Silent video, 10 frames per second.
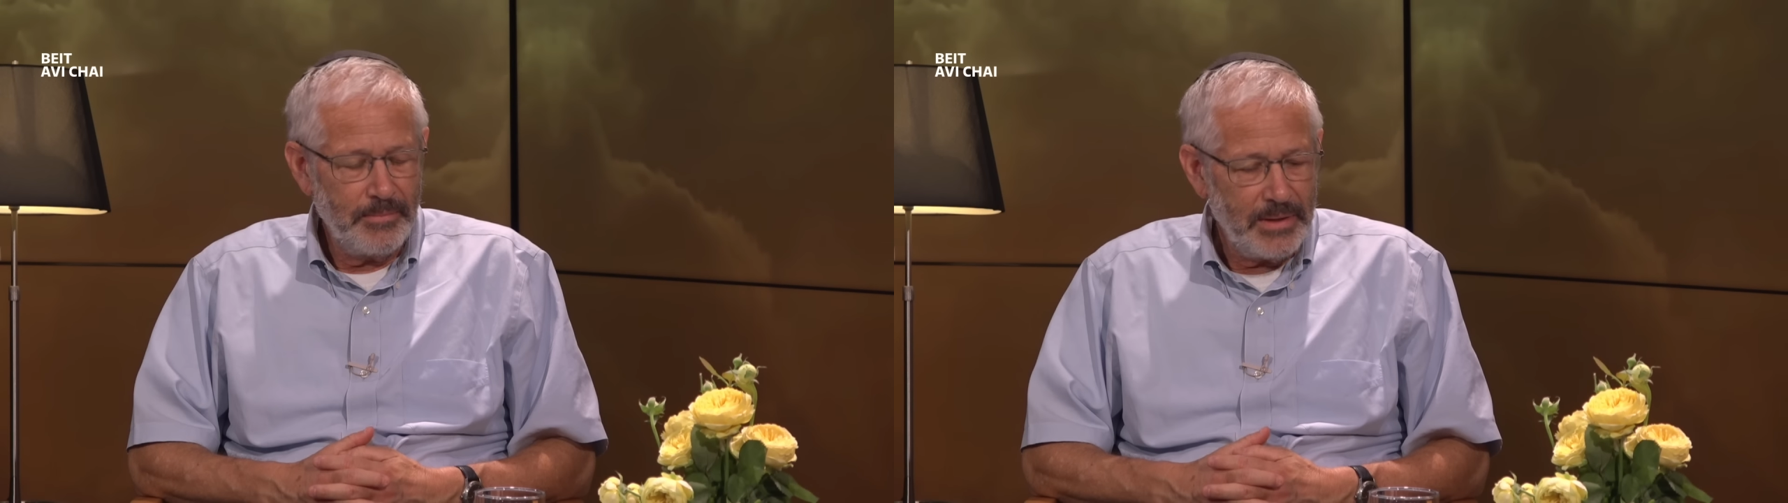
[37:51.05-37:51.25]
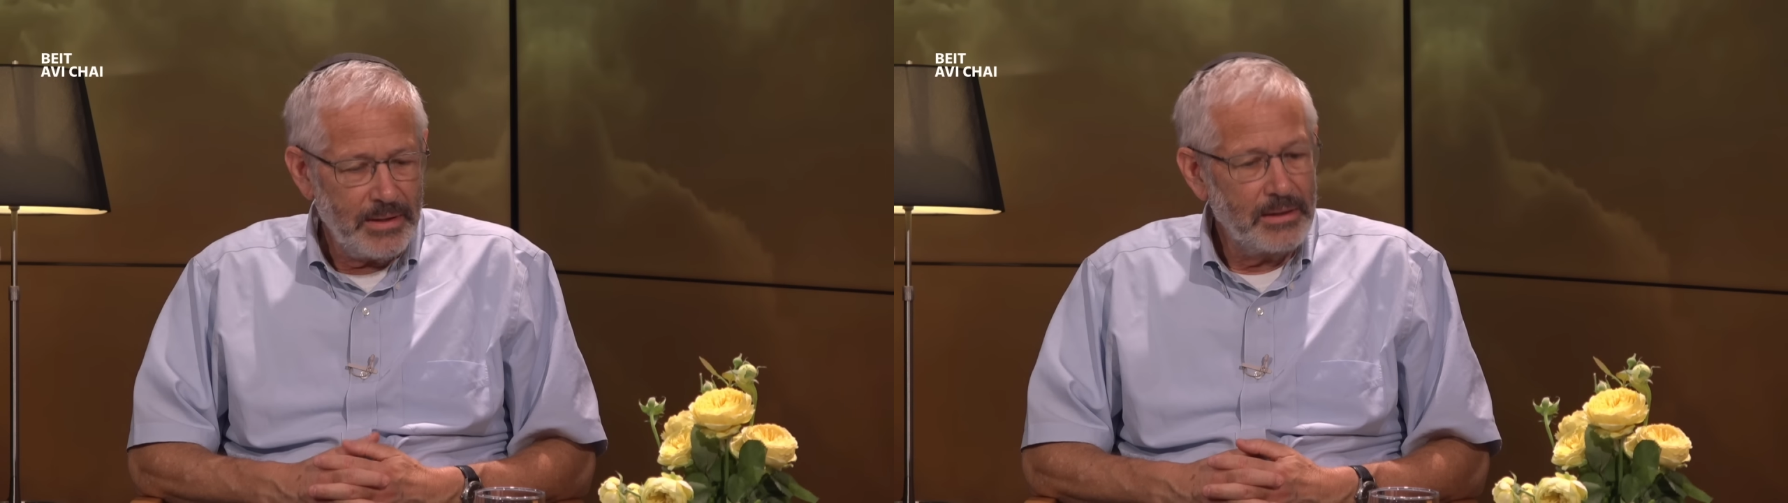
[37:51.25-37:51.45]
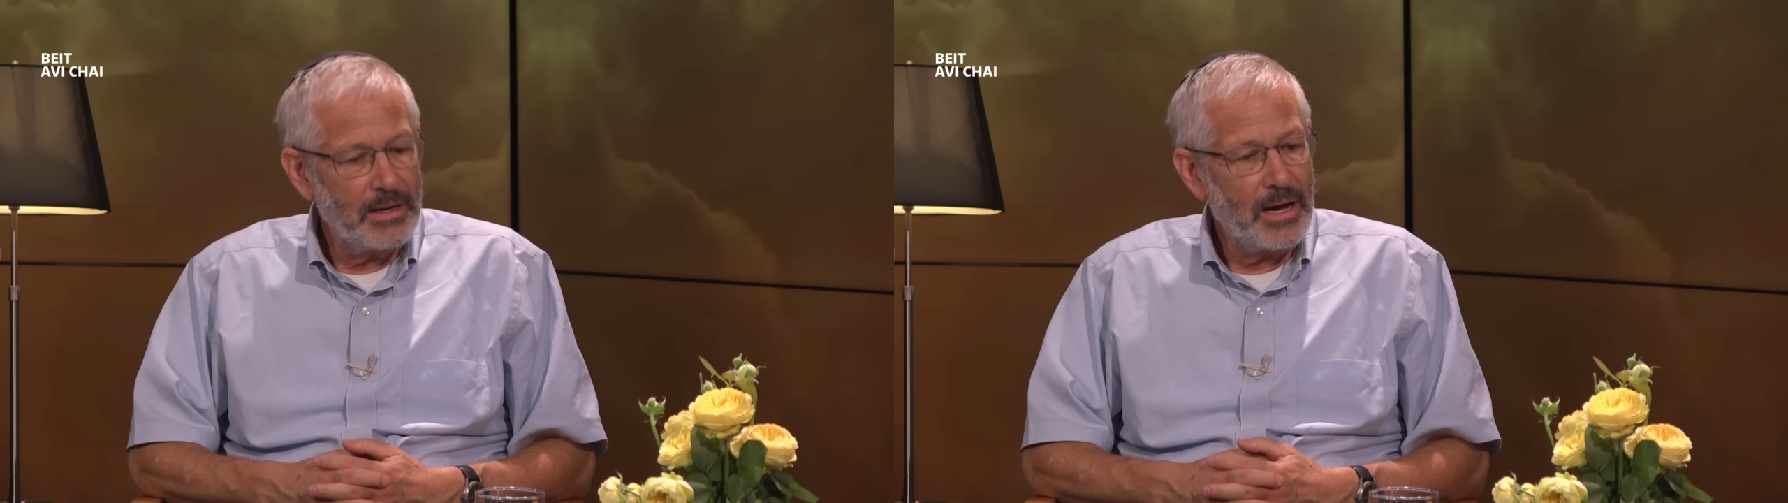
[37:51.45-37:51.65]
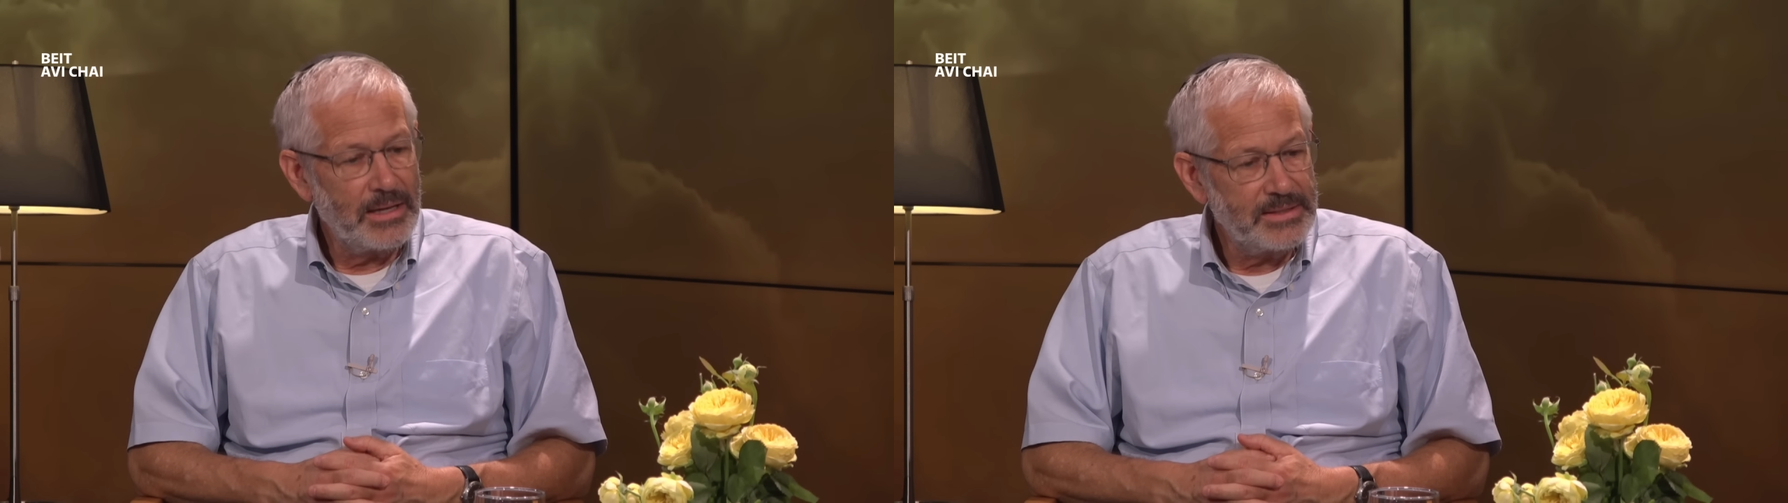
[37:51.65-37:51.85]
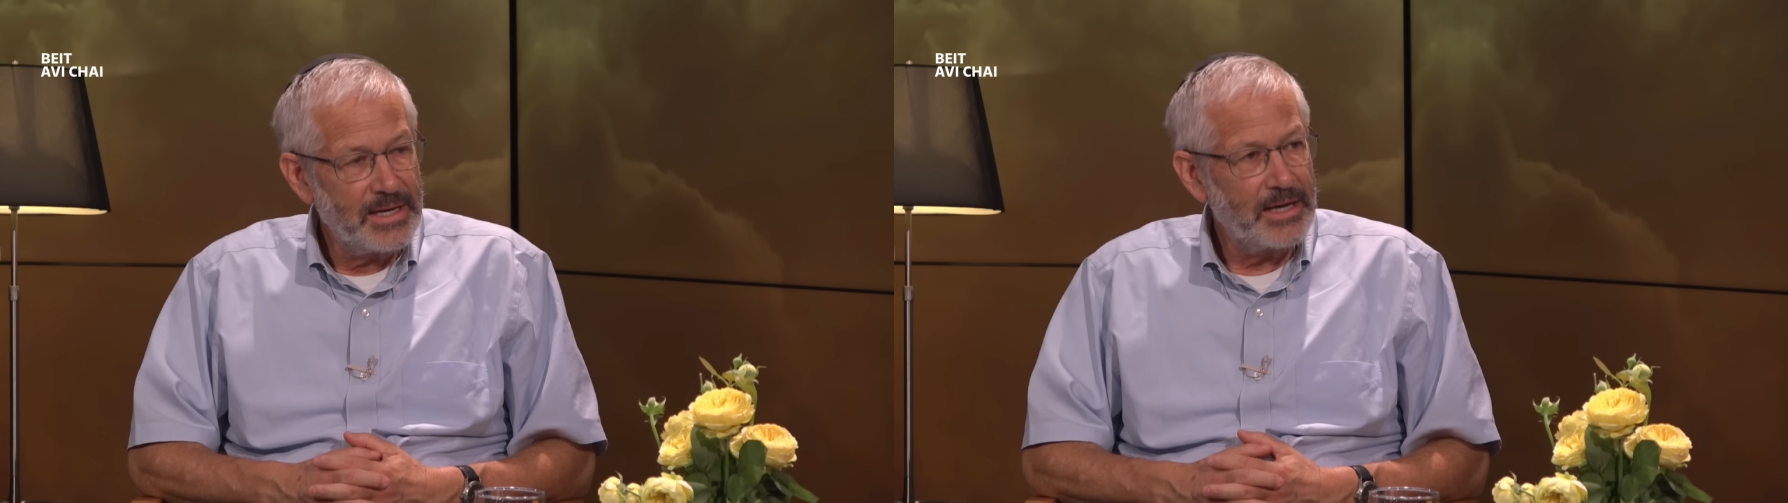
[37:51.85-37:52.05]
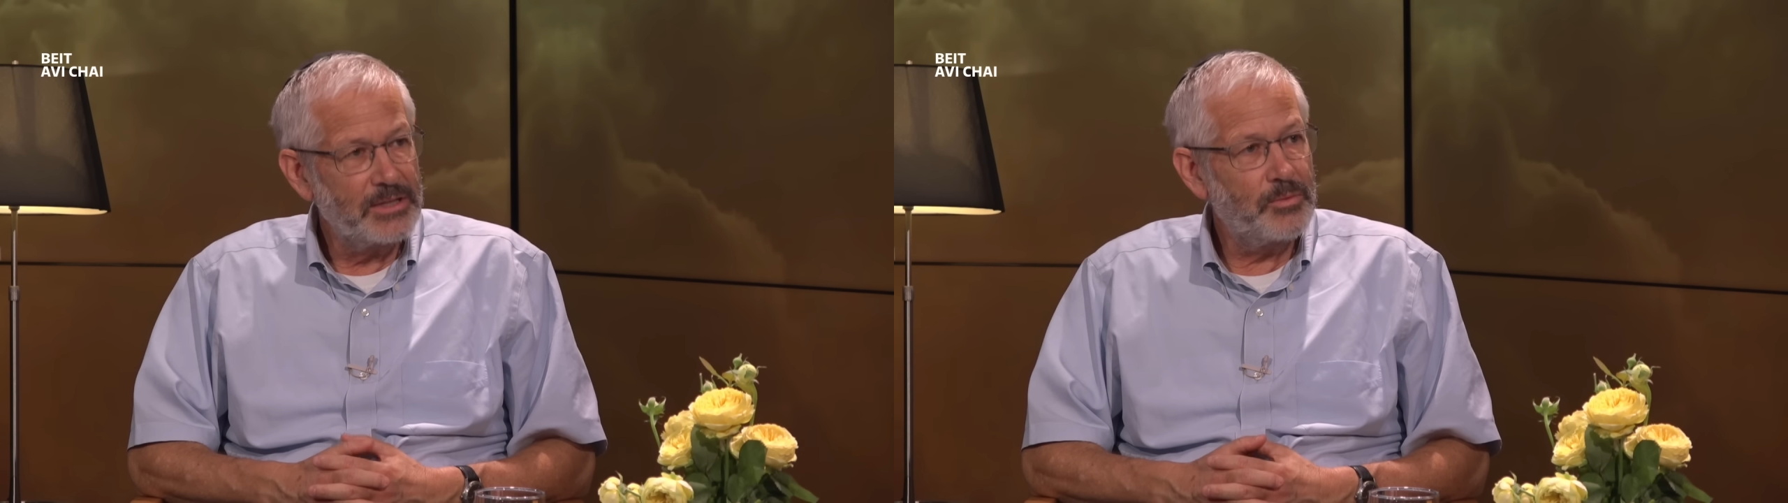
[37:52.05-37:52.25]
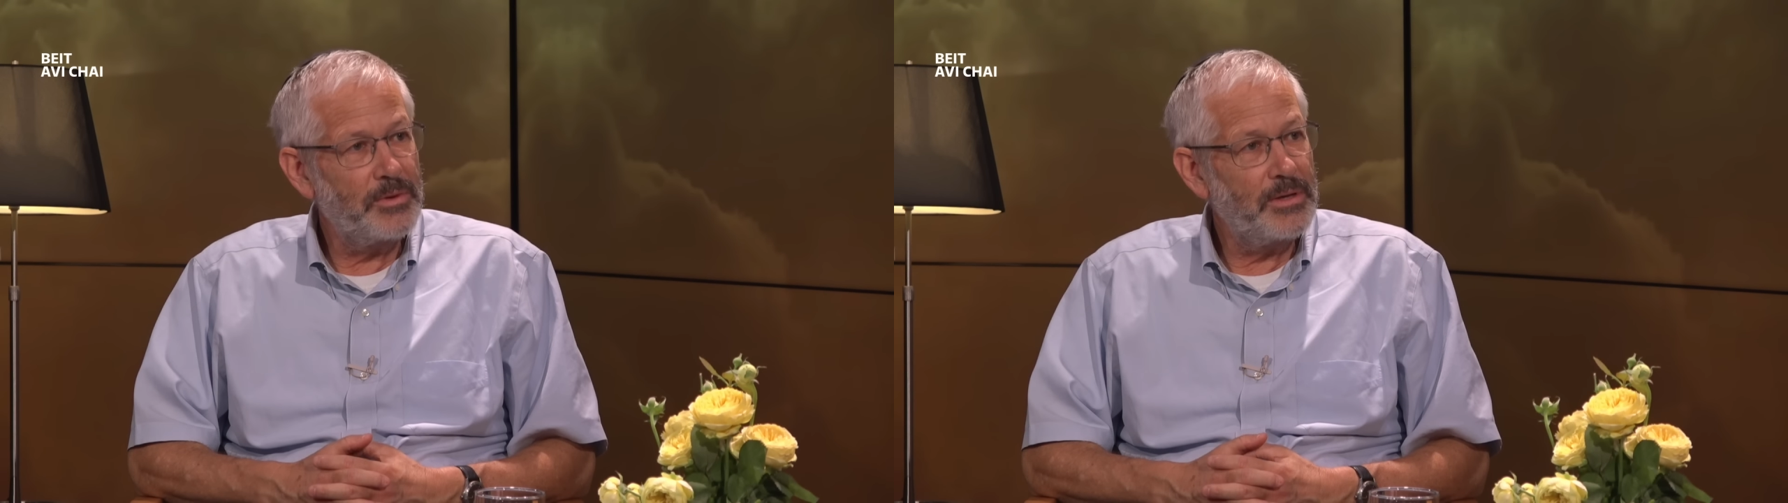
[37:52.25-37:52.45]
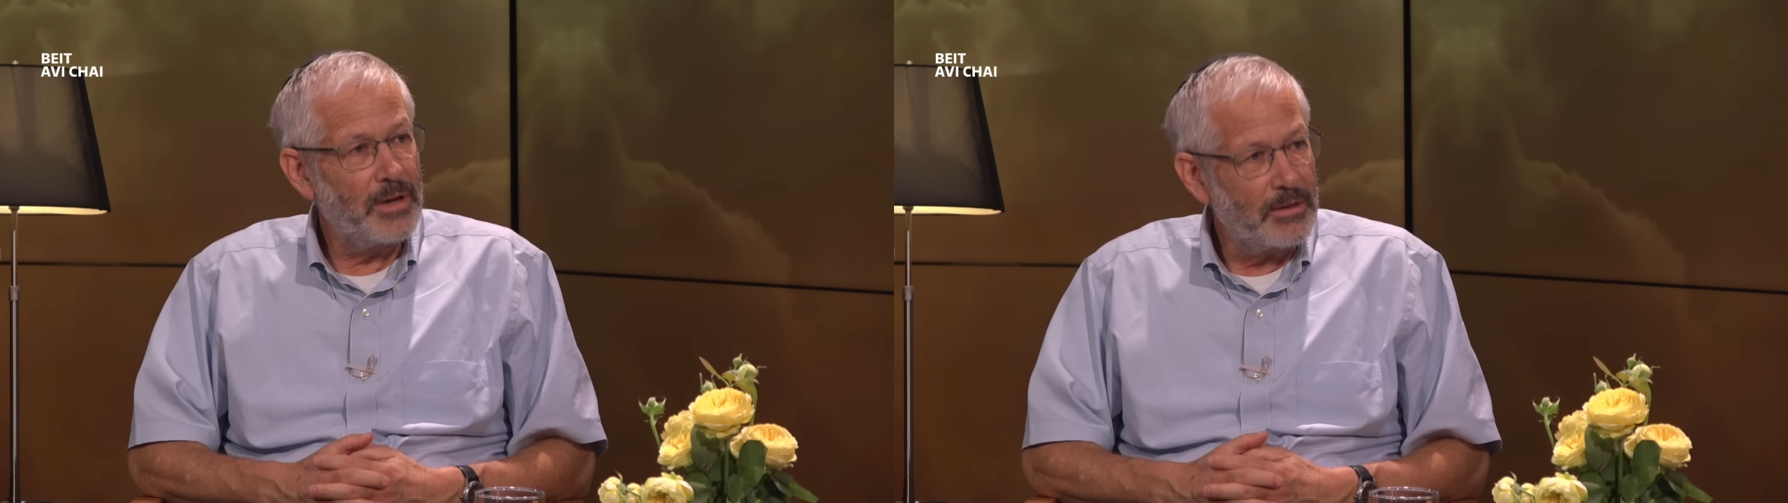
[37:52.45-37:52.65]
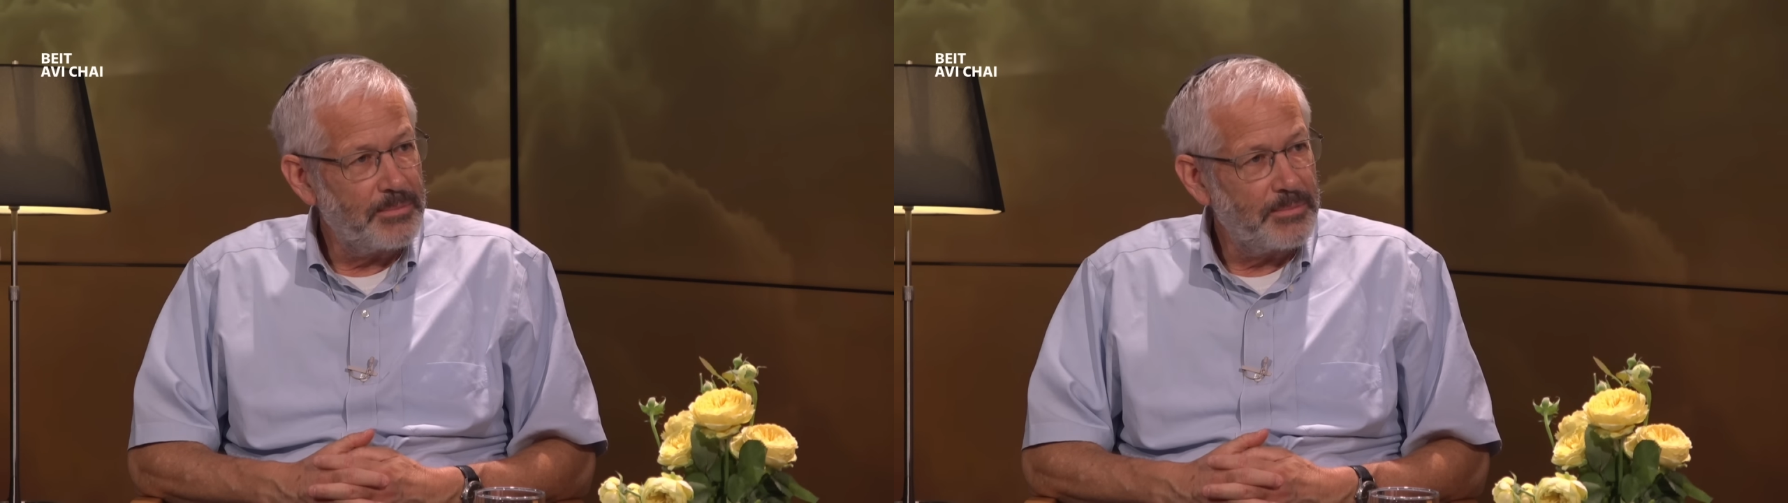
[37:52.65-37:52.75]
being in contact with young